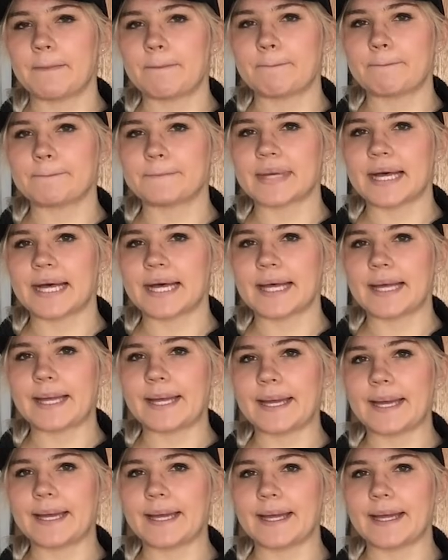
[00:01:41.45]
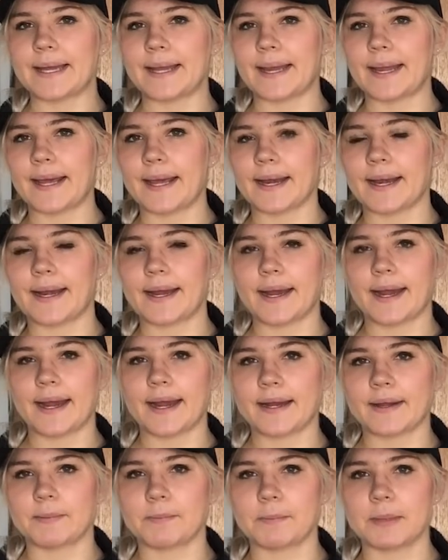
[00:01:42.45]
my
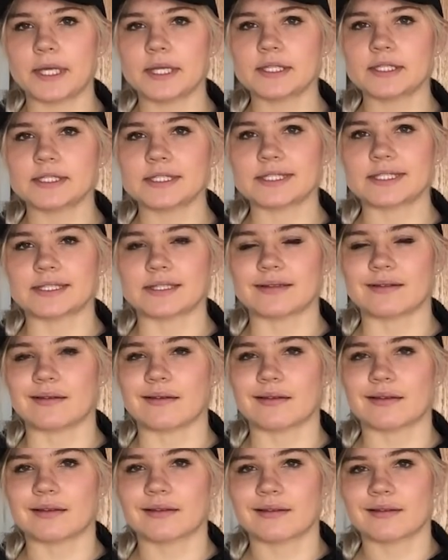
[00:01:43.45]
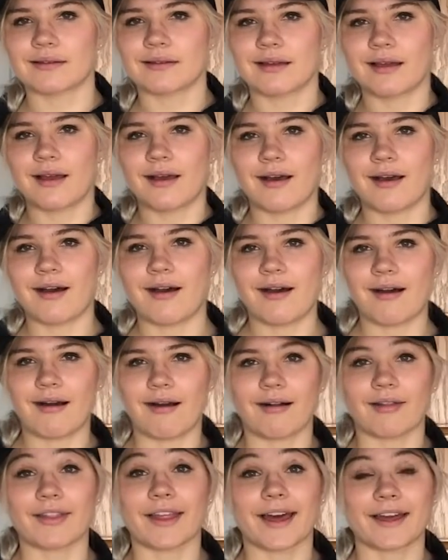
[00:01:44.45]
day-to-day meals and
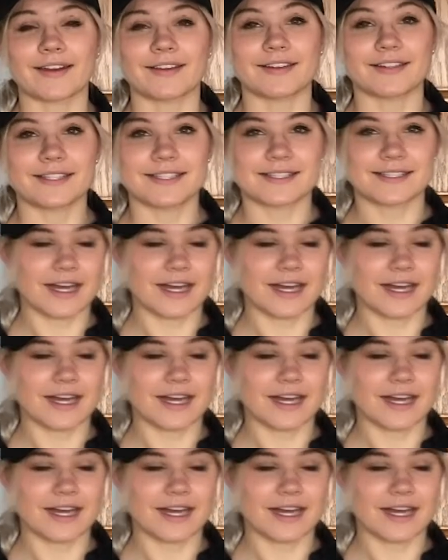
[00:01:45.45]
all that good